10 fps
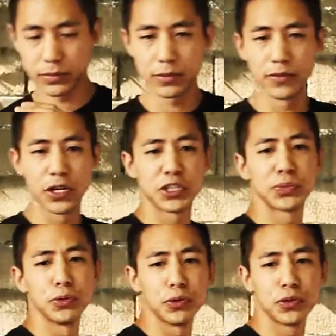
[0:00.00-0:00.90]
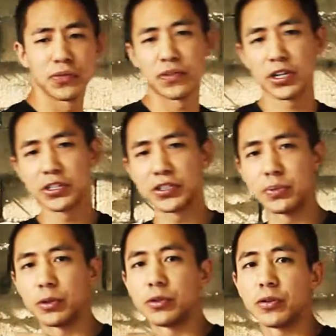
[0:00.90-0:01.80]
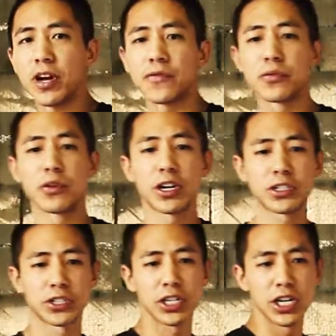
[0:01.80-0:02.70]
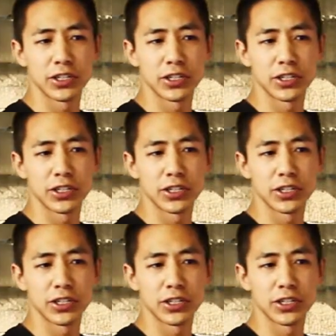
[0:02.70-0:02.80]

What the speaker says: Very smooth and very simple. Don't have to rush.